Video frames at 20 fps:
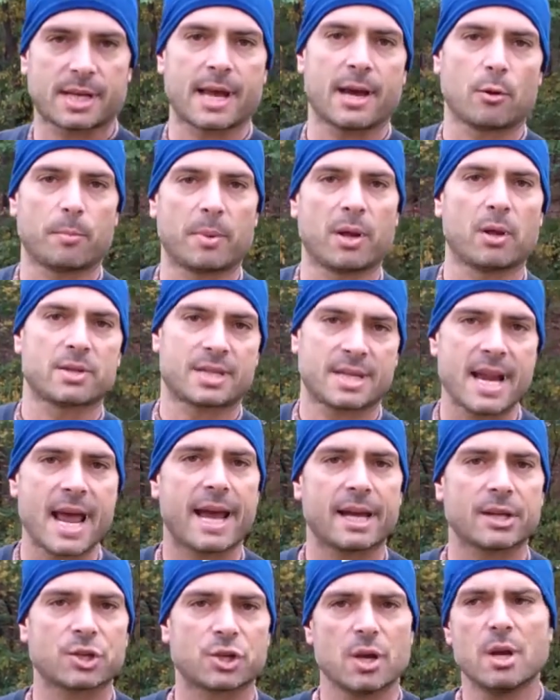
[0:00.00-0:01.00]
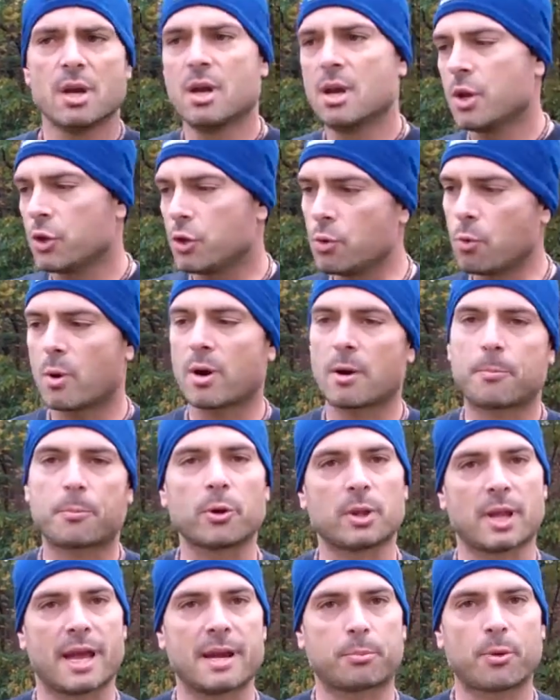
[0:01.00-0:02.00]
kettlebell snatch, you want to
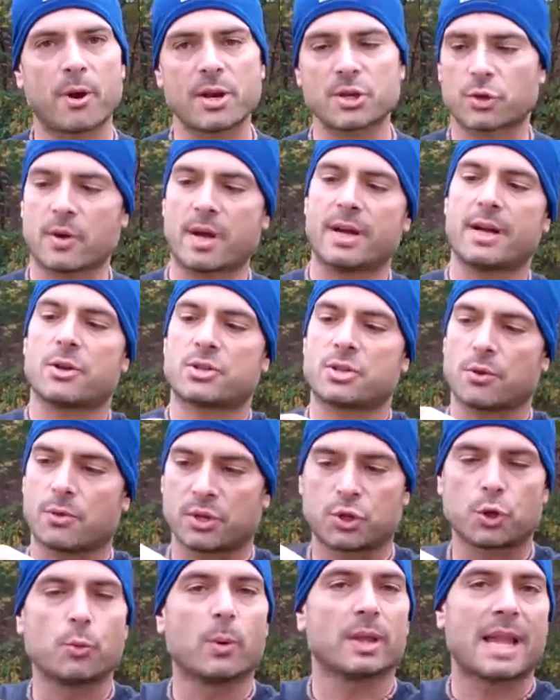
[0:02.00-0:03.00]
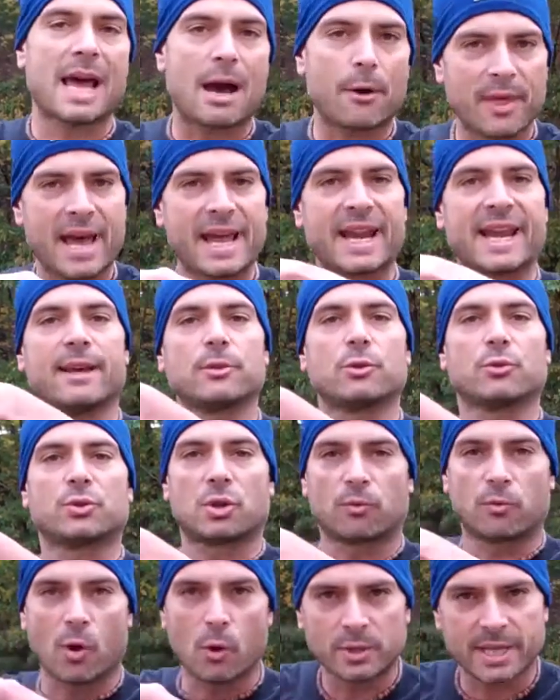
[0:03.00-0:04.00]
put light pressure on there so that you allow that handle
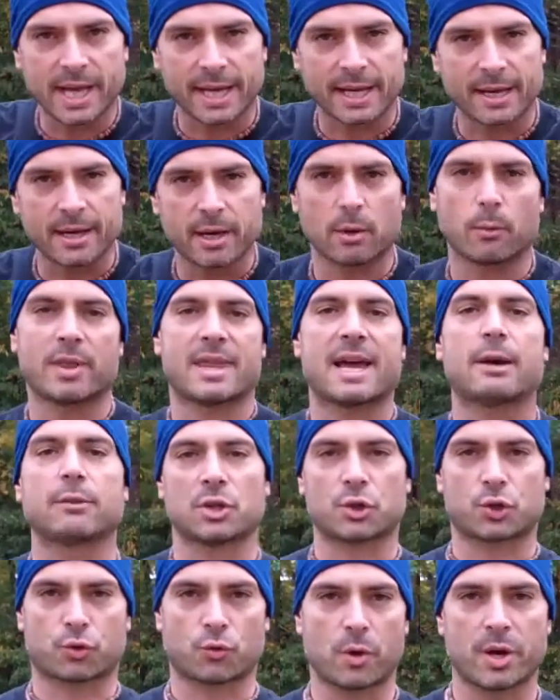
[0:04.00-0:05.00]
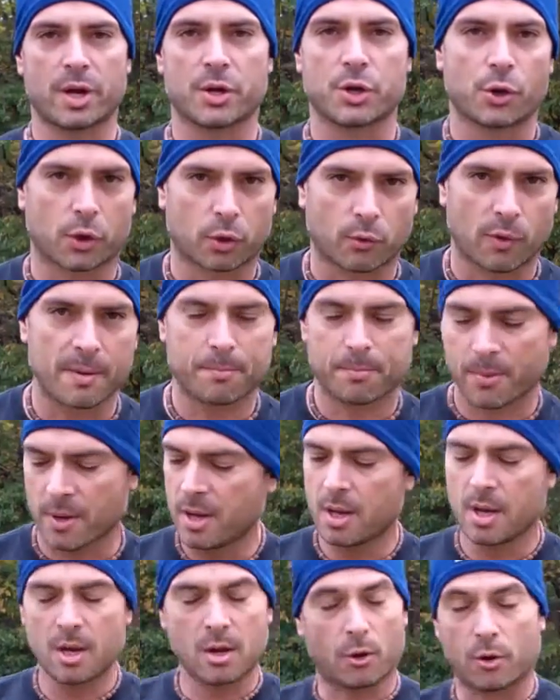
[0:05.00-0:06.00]
to rotate in there without destroying your grip
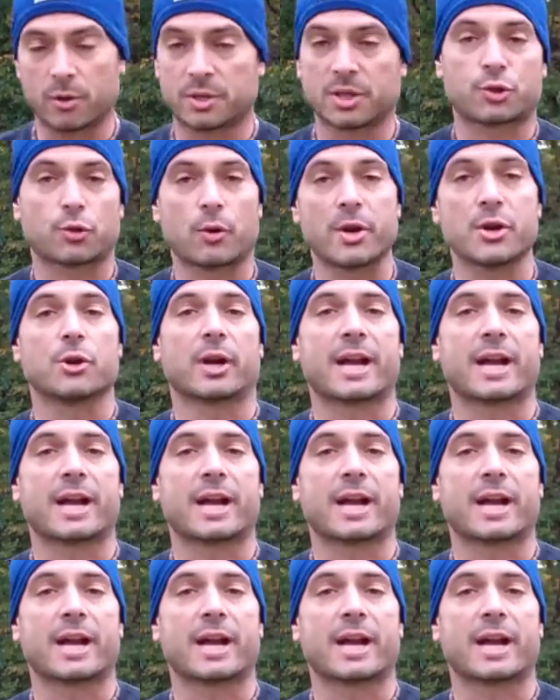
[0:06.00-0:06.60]
or destroying your